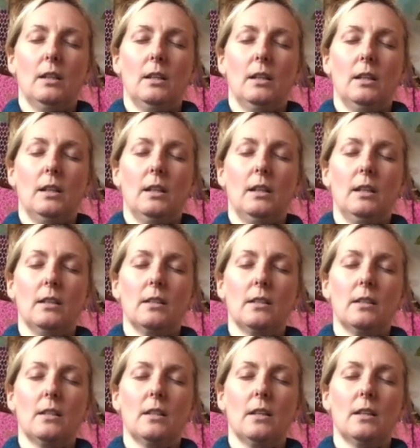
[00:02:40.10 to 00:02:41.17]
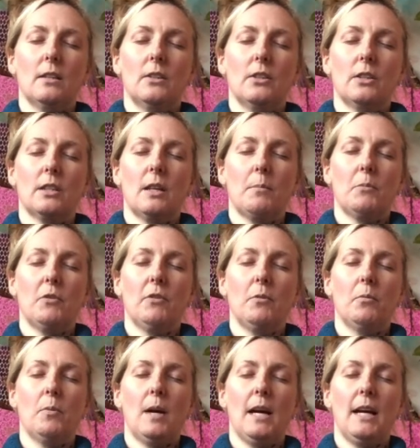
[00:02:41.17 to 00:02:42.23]
And as I start to just get more
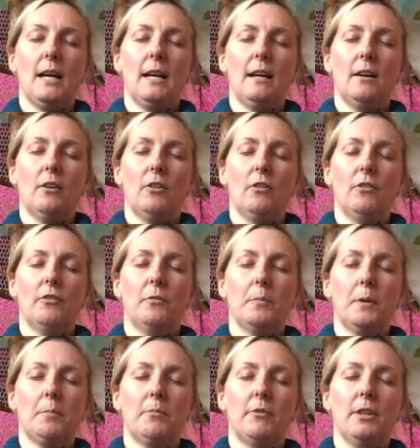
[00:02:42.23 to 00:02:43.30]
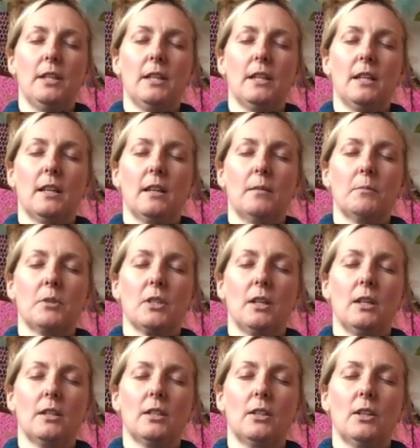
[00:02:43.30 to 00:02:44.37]
aware of my breathing, I'm starting
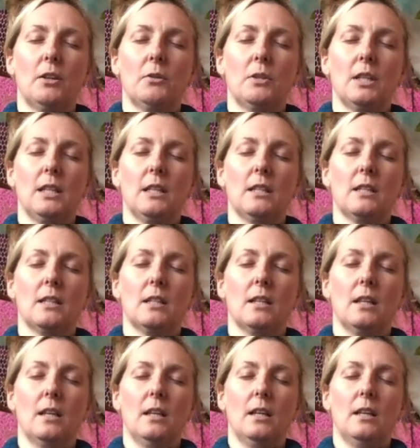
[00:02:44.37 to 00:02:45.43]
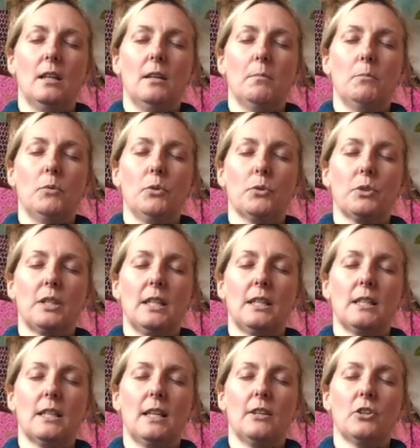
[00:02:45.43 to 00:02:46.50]
to notice more
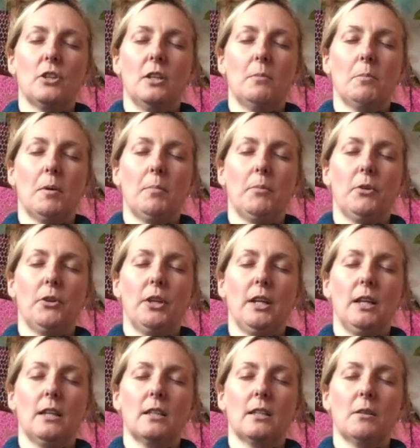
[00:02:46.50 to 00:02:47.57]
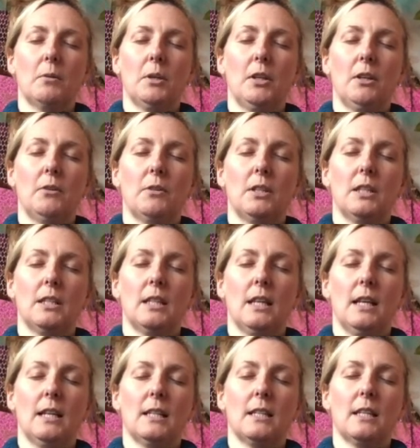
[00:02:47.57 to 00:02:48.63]
sensation in my body. So I notice
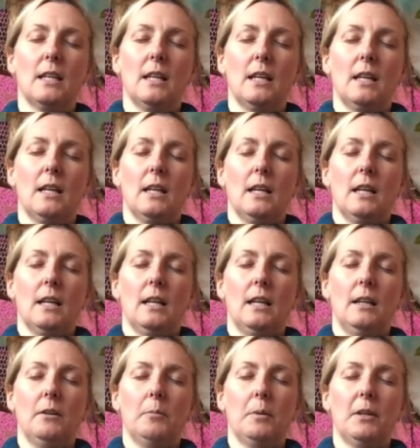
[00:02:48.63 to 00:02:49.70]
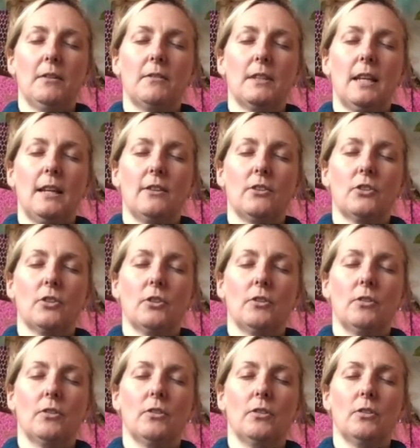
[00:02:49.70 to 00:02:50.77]
there's a little bit of tension,
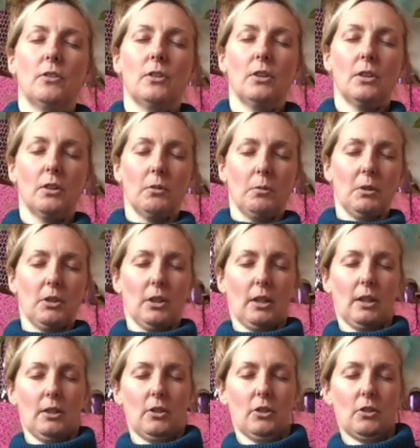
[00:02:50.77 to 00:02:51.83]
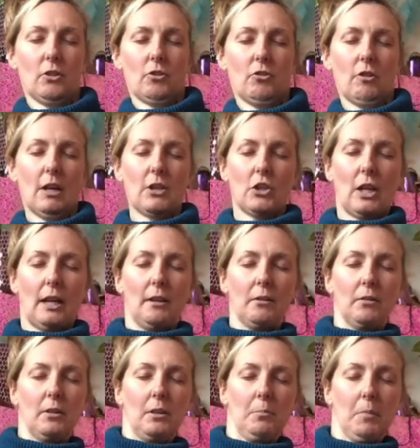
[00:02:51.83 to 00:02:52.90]
which I could just stretch out
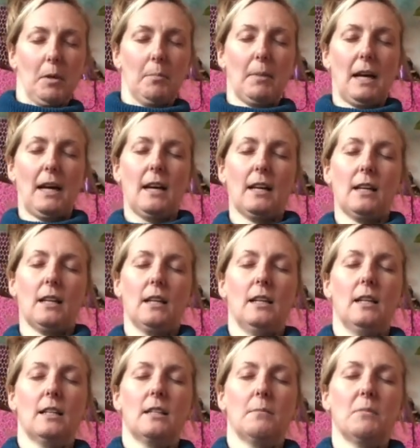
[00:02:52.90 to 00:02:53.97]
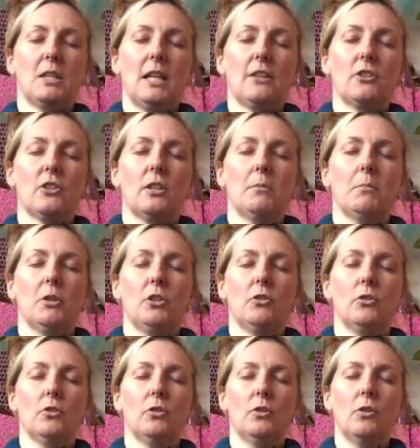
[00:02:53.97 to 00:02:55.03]
in my back. And there's some tension in my jaw.